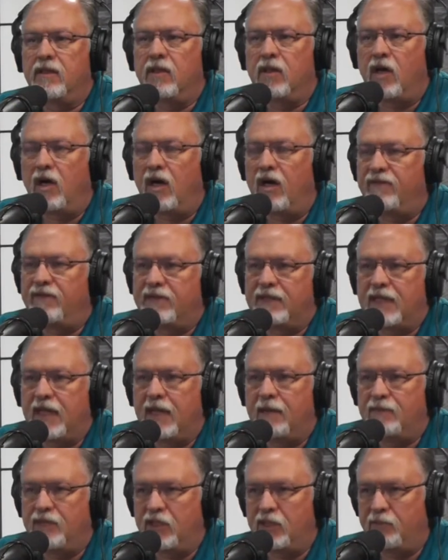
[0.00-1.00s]

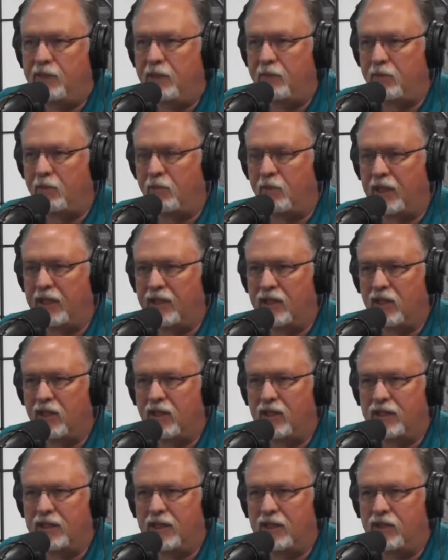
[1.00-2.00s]
Oftentimes, these people bring
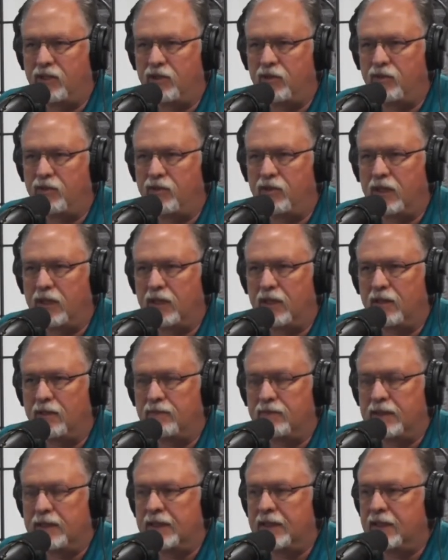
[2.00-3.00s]
dogs into a
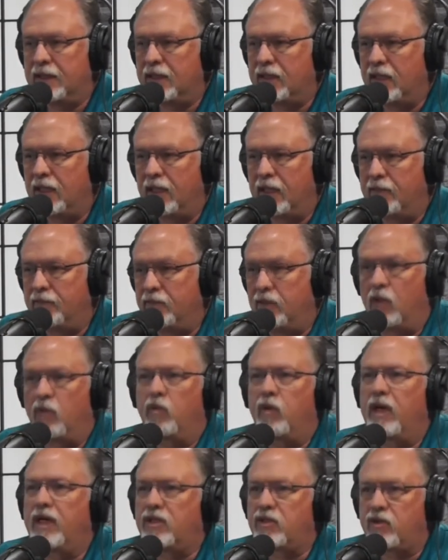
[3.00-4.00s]

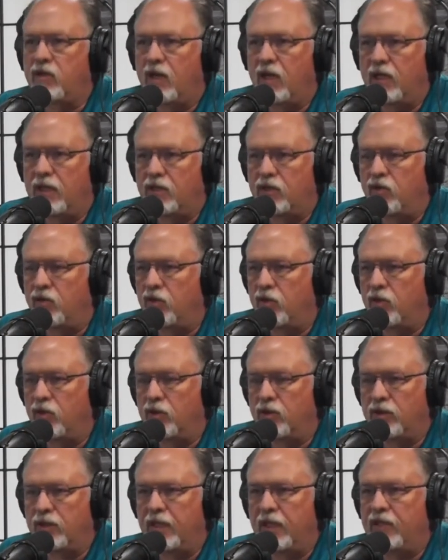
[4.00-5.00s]
restaurant,
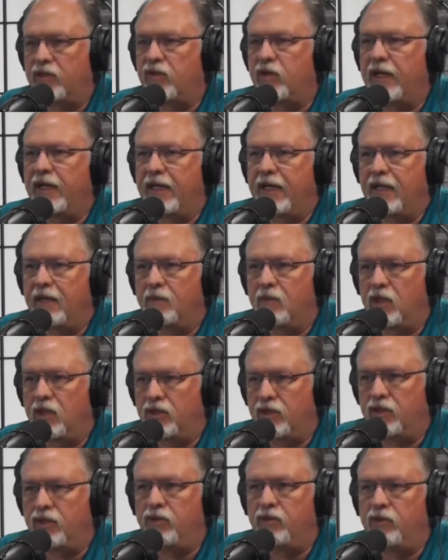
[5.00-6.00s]
or they try to get them
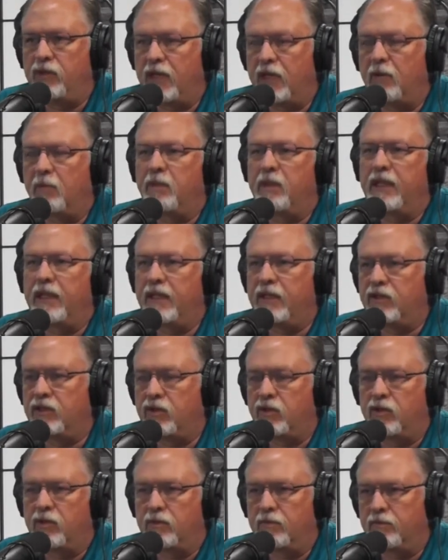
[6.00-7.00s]
onto airplanes
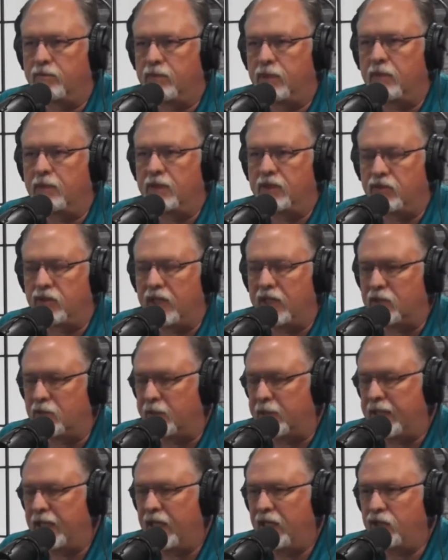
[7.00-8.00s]
or public
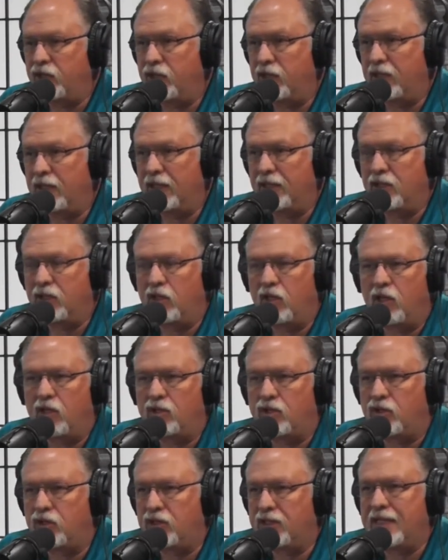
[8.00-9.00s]
transportation, and the
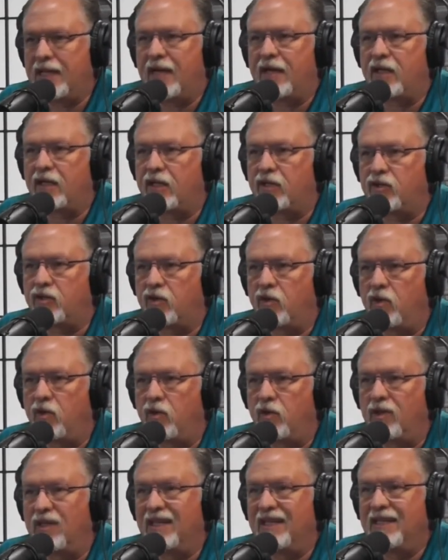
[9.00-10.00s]
dogs are just out of
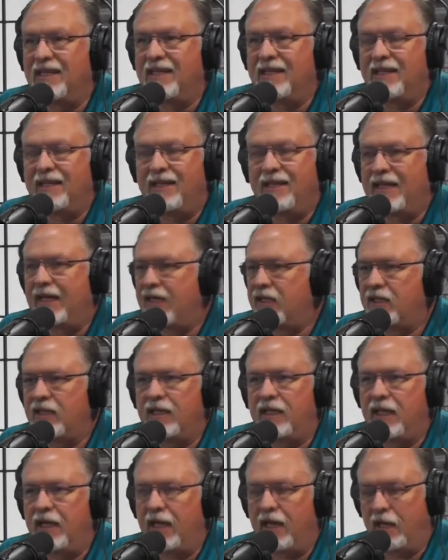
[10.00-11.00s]
control.
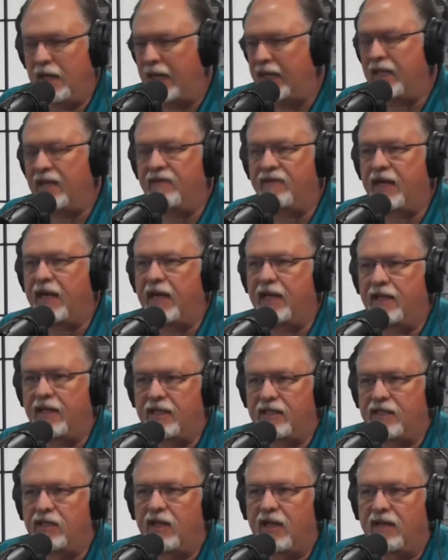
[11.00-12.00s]
And they
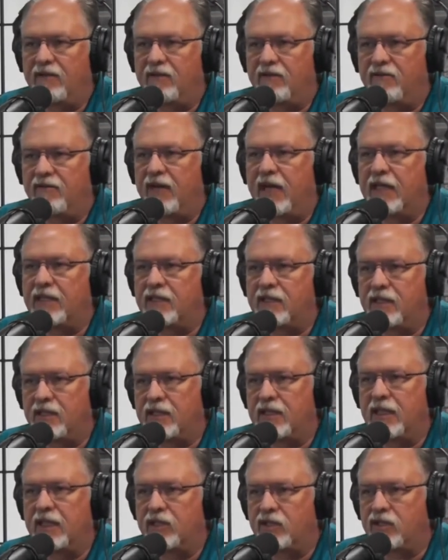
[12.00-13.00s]
still have the vest that
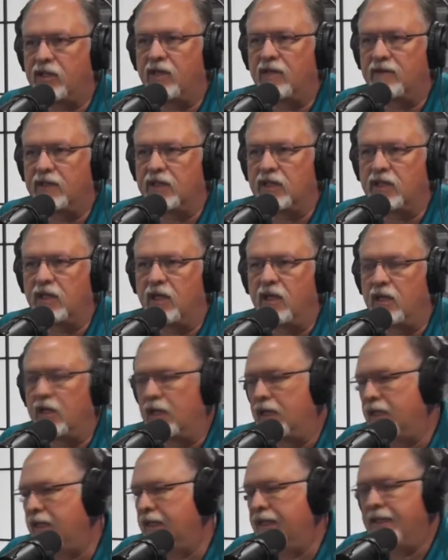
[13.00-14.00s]
says service dog.
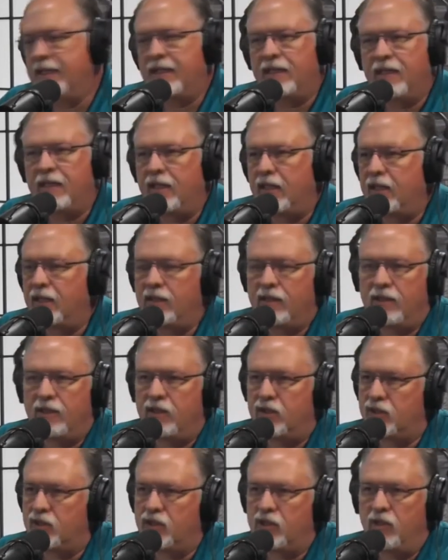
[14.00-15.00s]

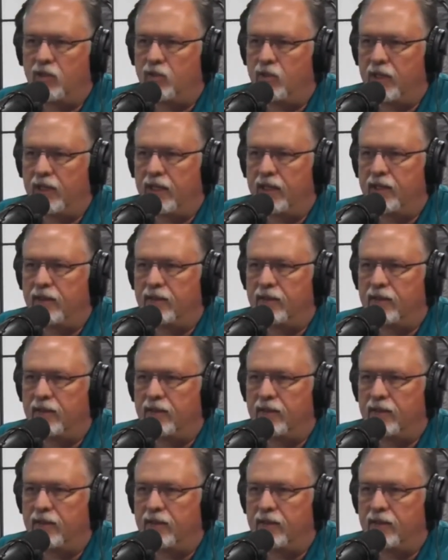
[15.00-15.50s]
There's no way.